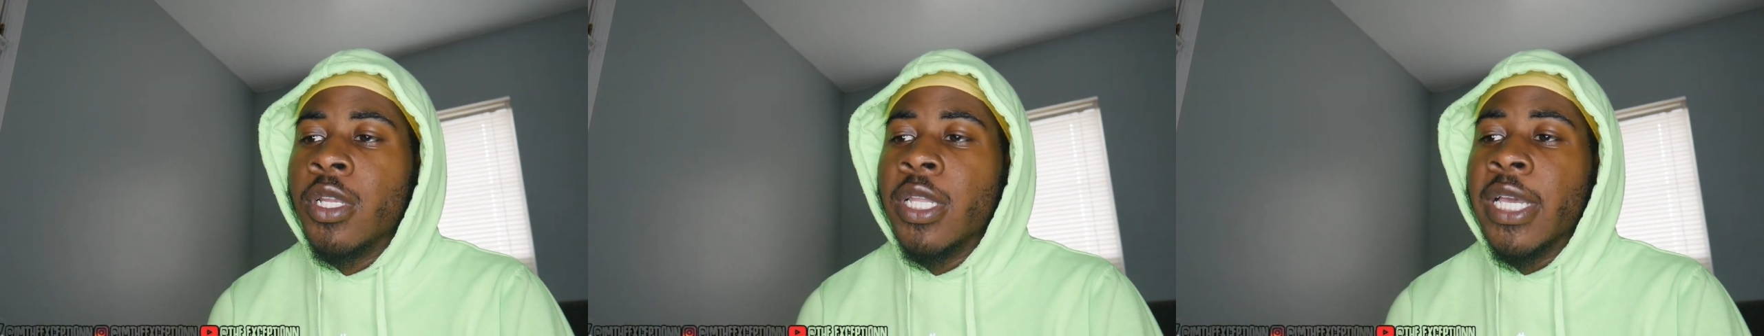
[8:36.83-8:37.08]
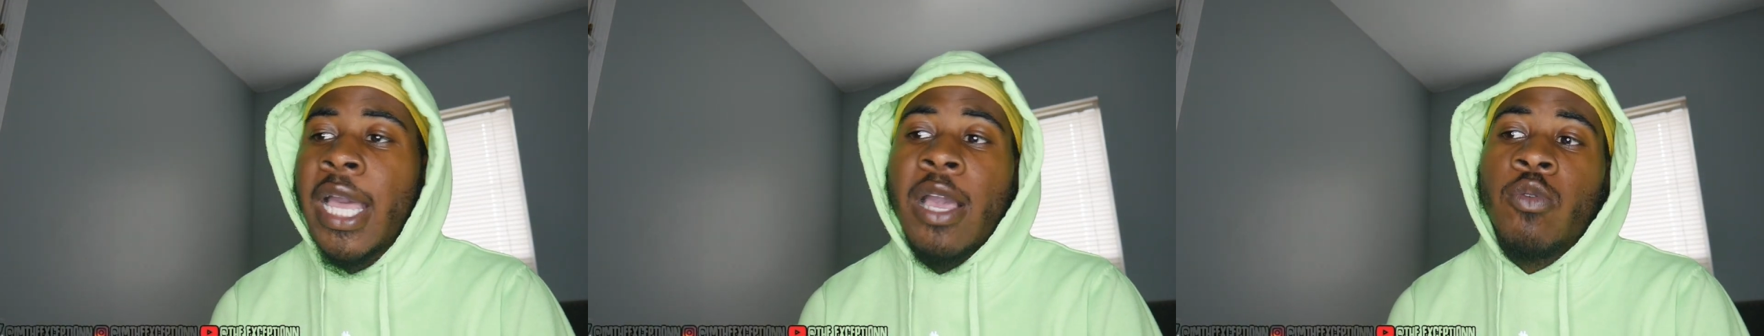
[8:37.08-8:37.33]

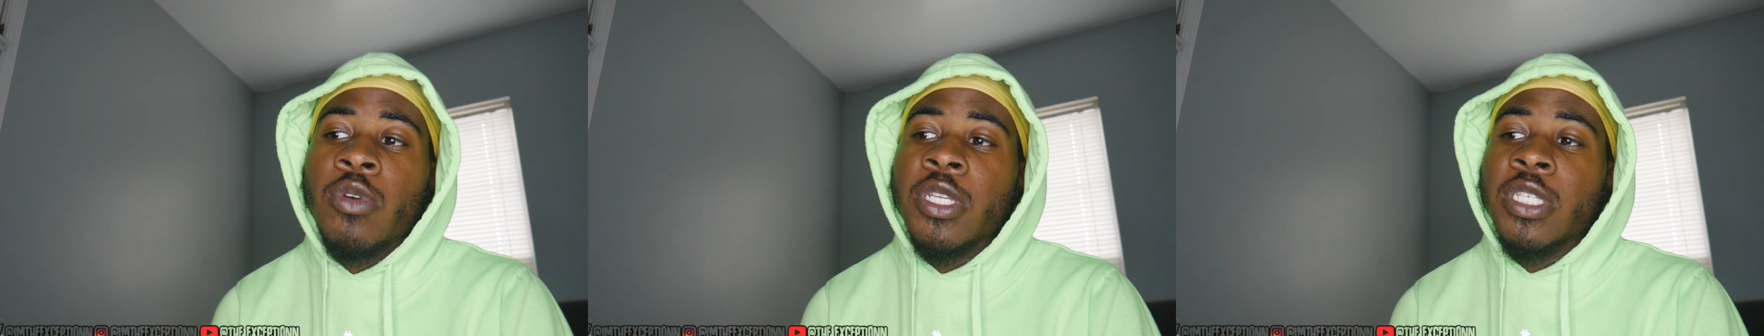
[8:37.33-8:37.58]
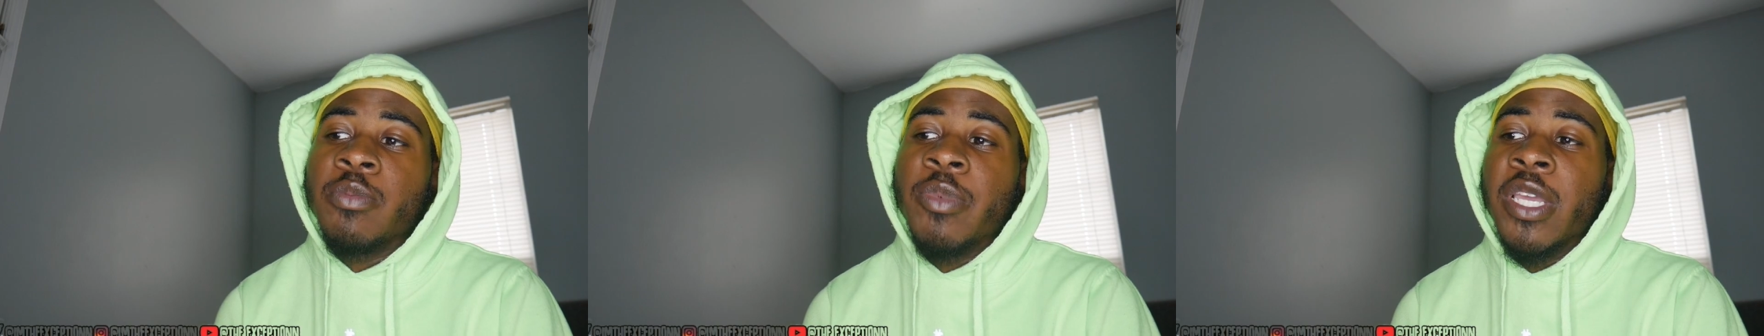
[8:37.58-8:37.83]
Like I would
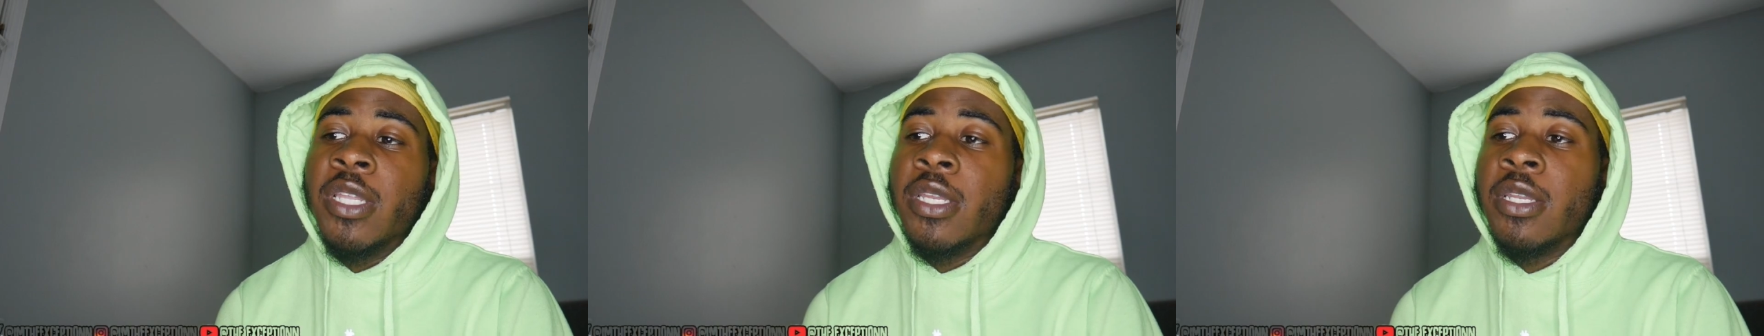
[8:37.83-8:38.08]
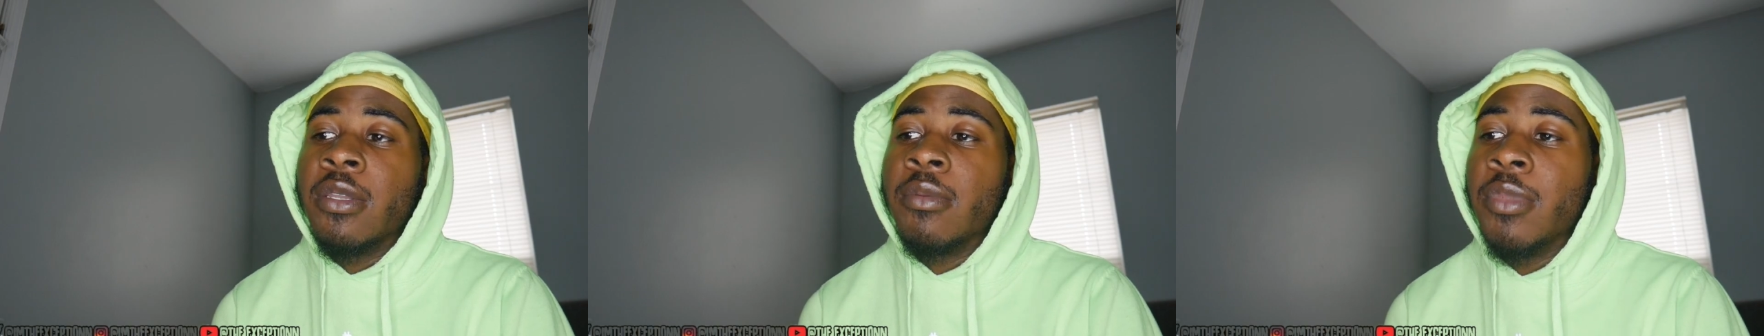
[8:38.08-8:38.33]
have
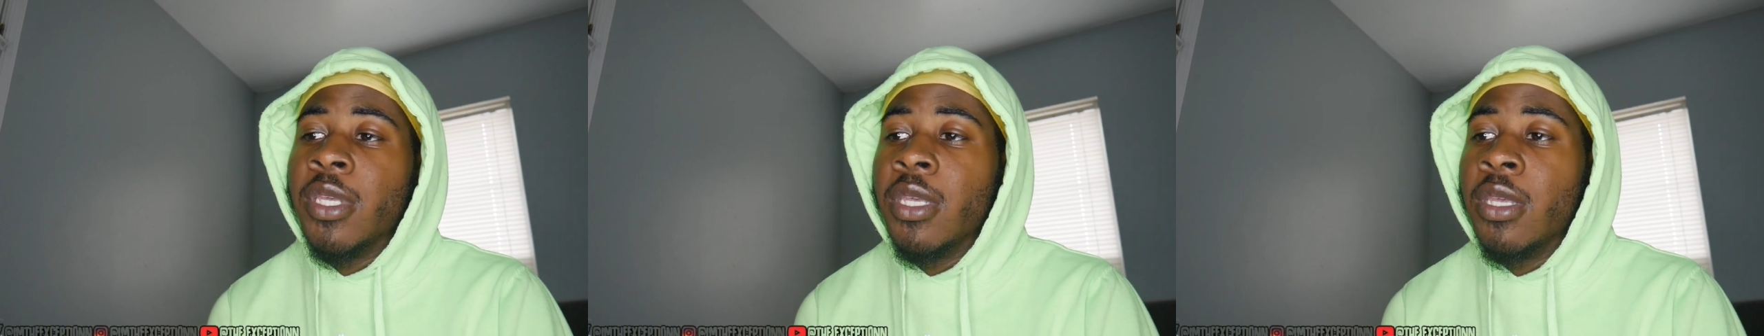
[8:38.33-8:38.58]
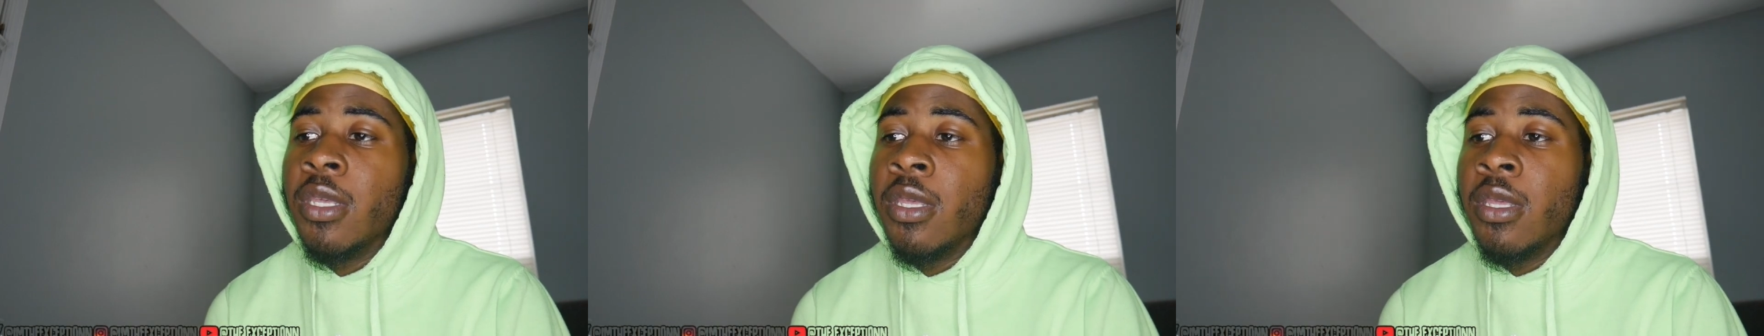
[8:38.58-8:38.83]
expected it to be.
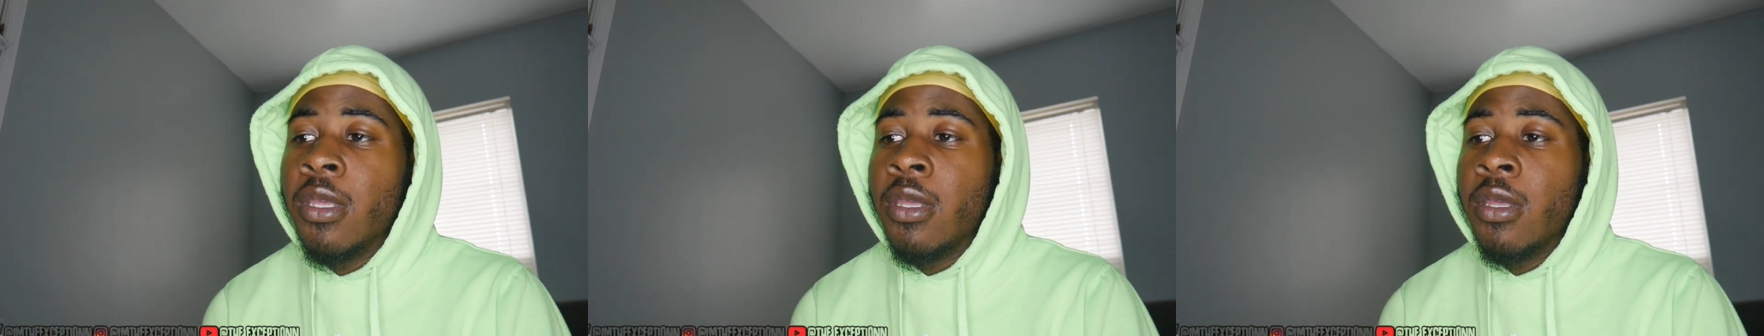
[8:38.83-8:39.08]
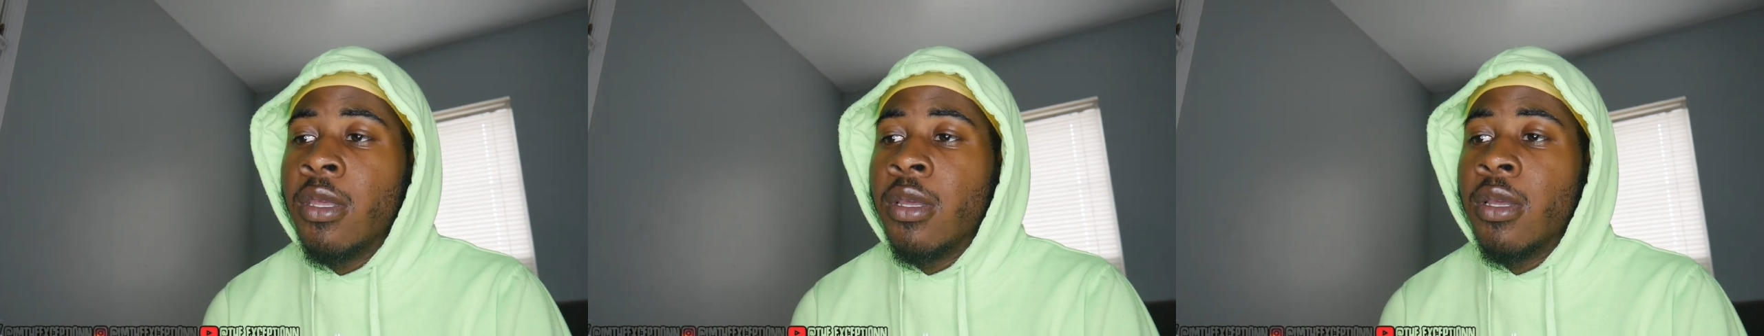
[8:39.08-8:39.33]

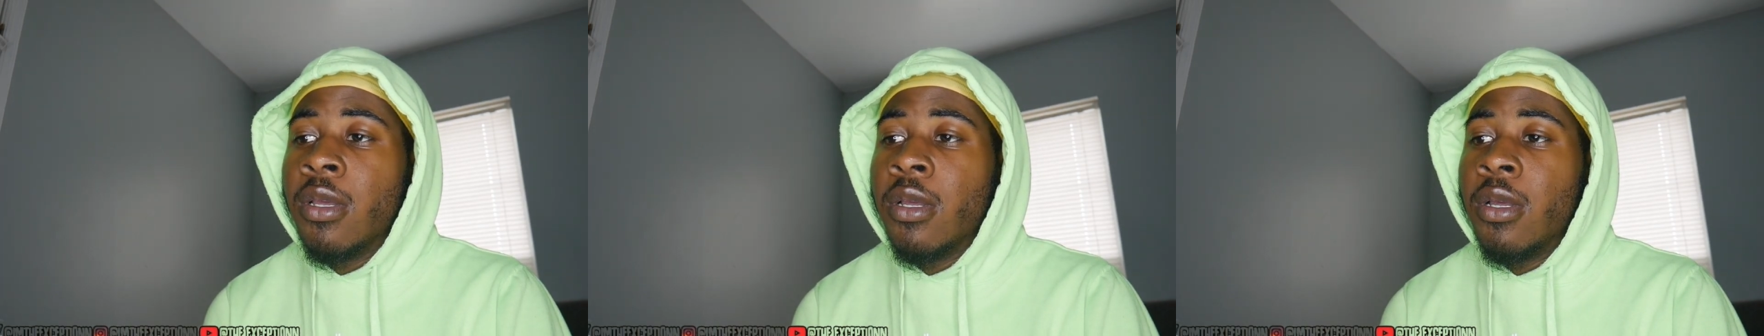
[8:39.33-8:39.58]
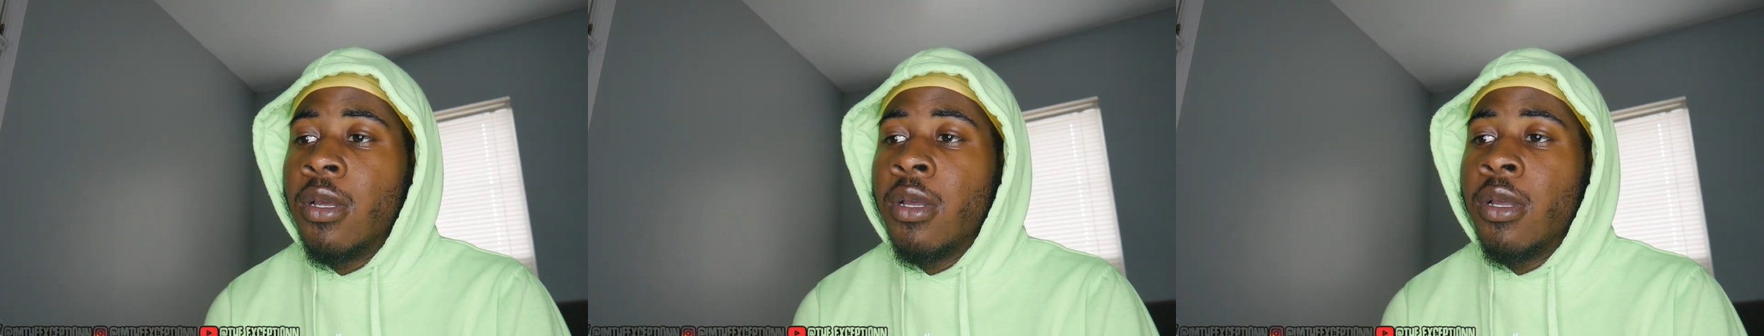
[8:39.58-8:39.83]

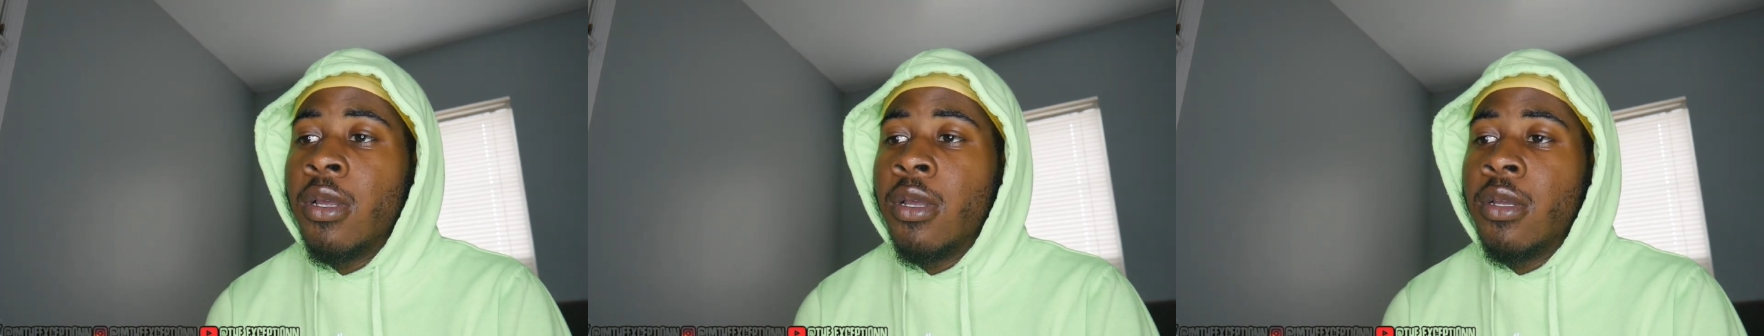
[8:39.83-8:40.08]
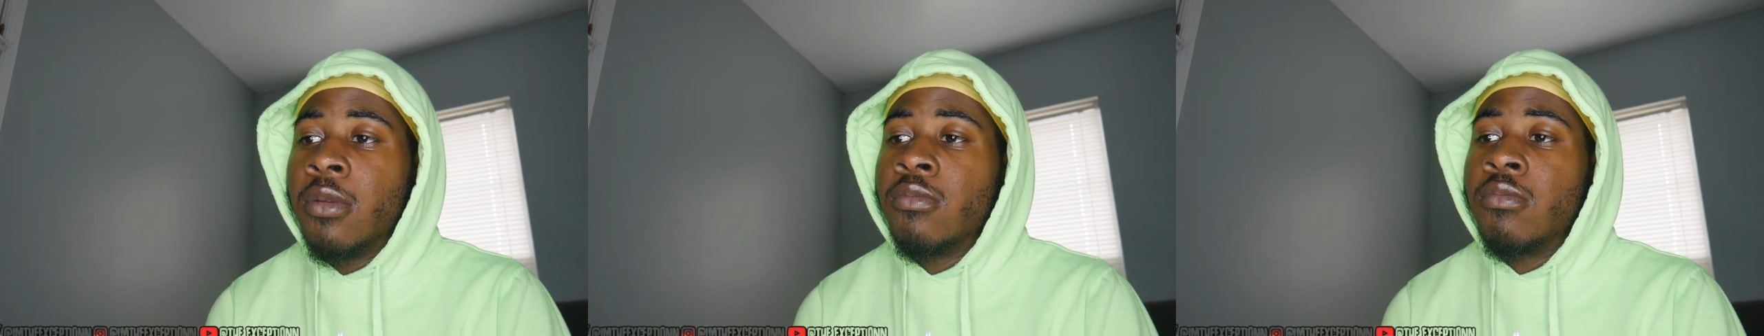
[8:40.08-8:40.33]

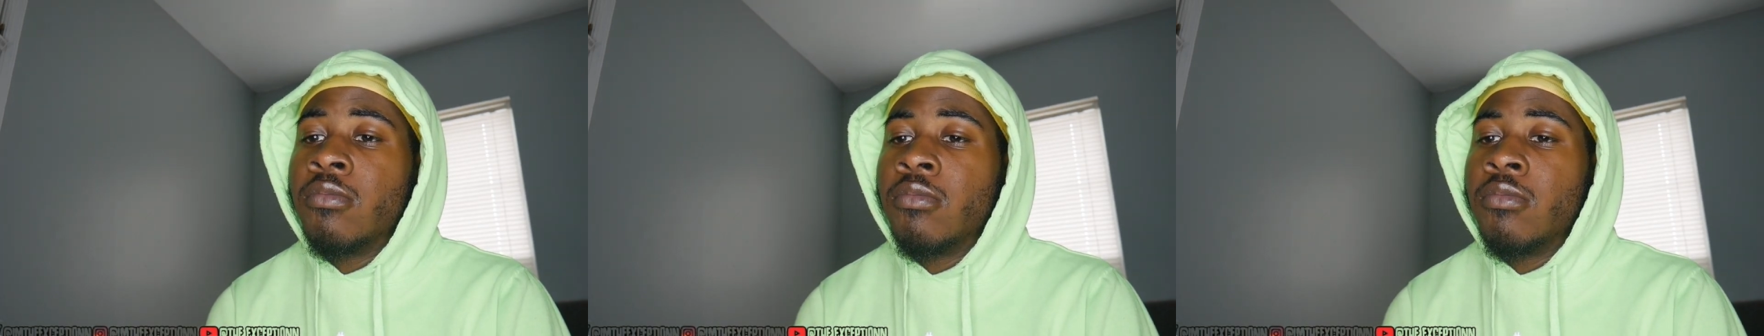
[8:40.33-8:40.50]
Um,